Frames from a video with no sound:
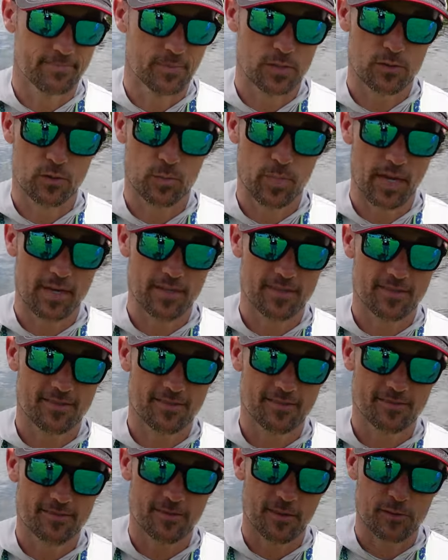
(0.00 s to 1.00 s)
Missile
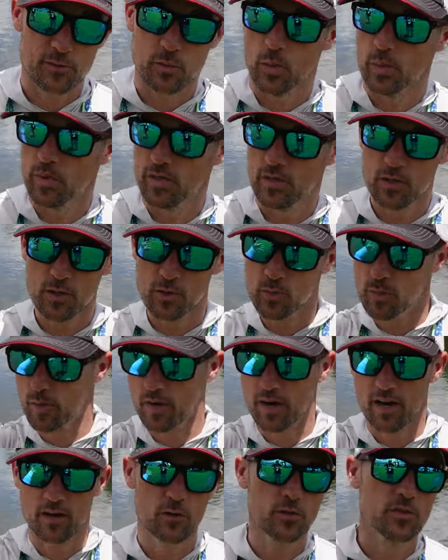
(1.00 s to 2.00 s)
Baits, that's what we do. We
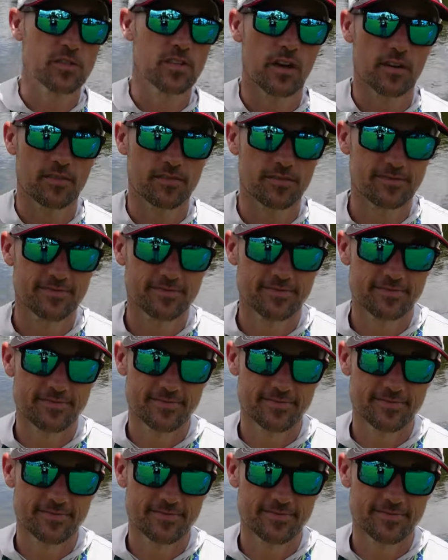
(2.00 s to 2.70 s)
bring out new stuff.